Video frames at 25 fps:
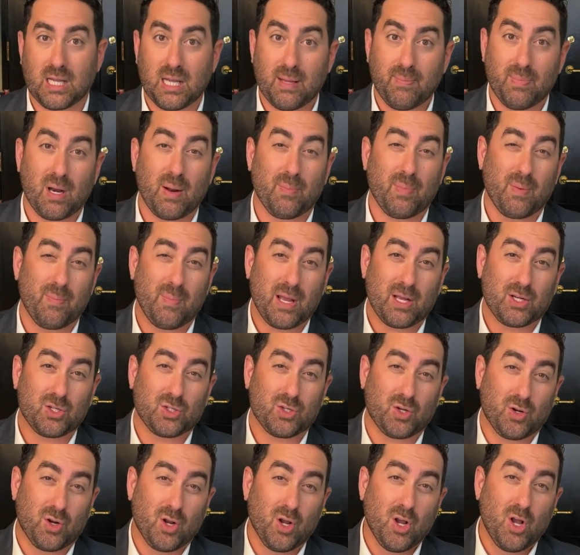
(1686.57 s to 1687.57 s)
keeping up and making
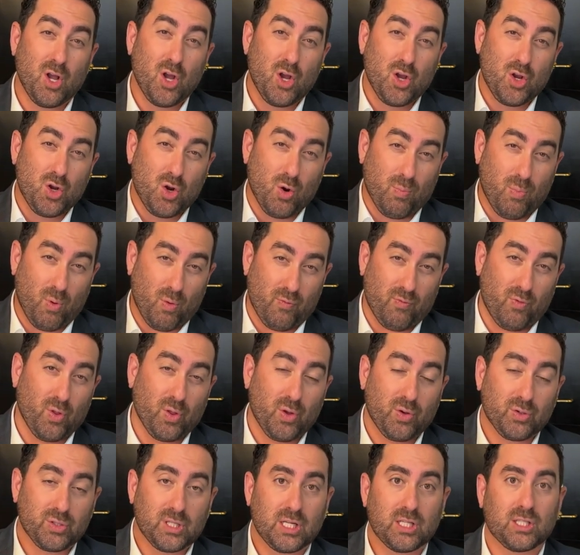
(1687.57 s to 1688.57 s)
sure your
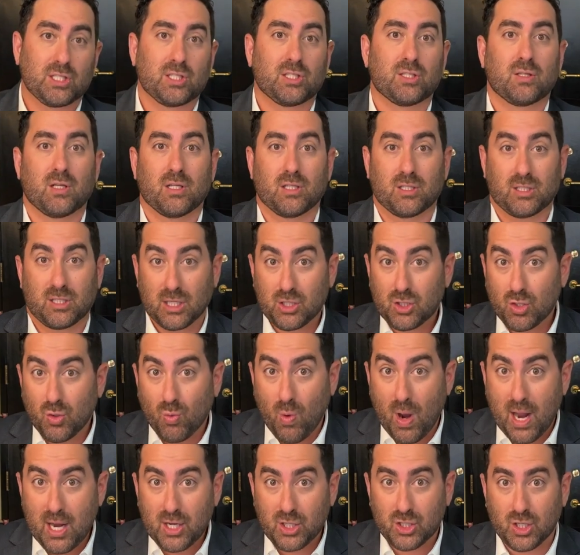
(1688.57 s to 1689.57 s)
portfolio is in a
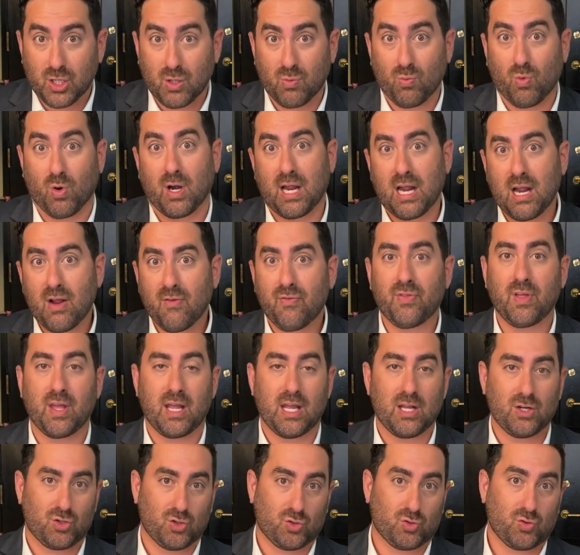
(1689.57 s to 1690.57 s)
situation where if the
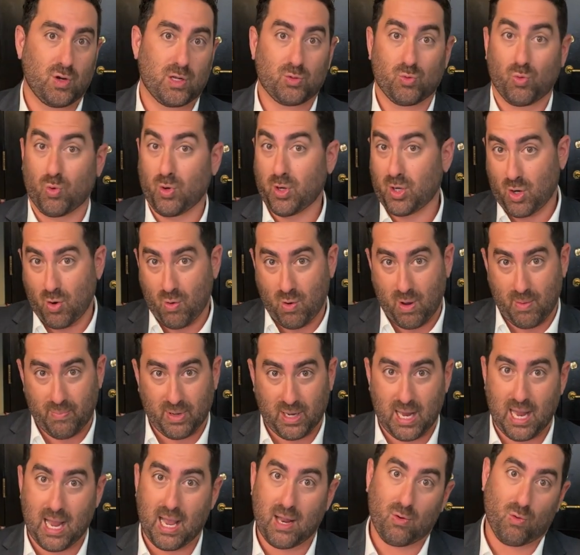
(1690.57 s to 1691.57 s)
interest rates were to go up
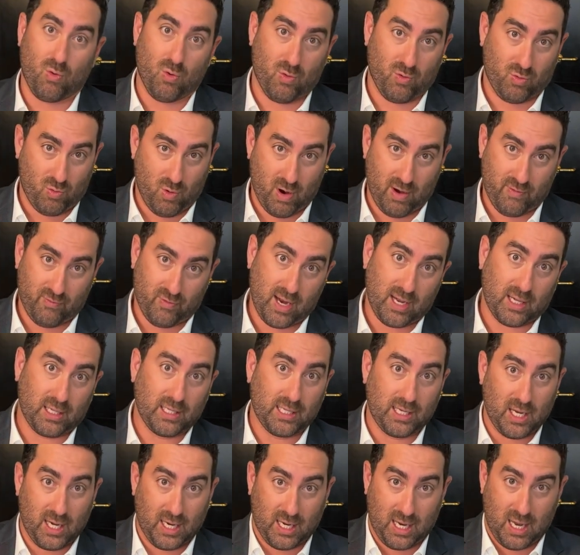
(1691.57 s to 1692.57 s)
again, or quite
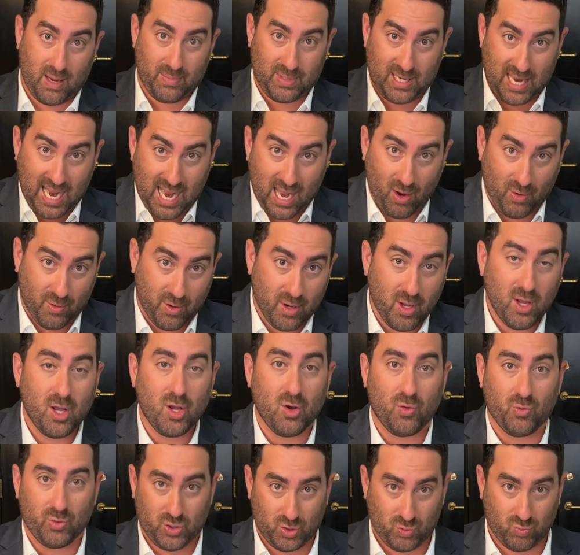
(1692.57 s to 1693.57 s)
frankly going to come down,
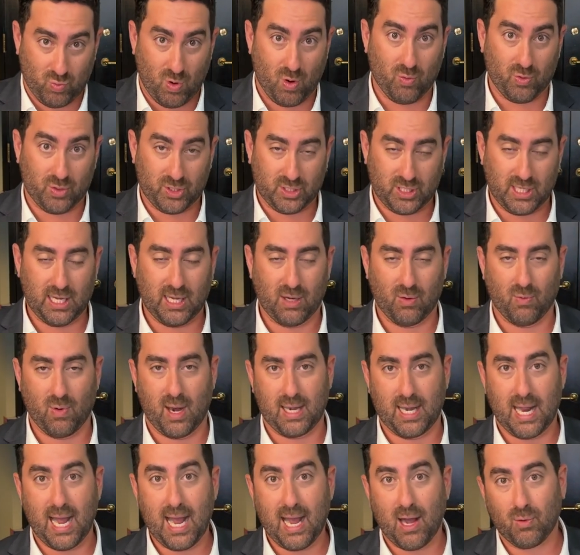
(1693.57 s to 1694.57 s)
which is what we're seeing
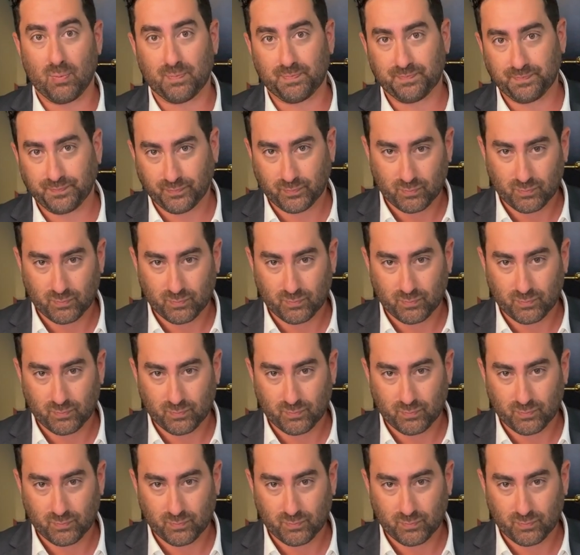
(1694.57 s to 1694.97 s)
right now,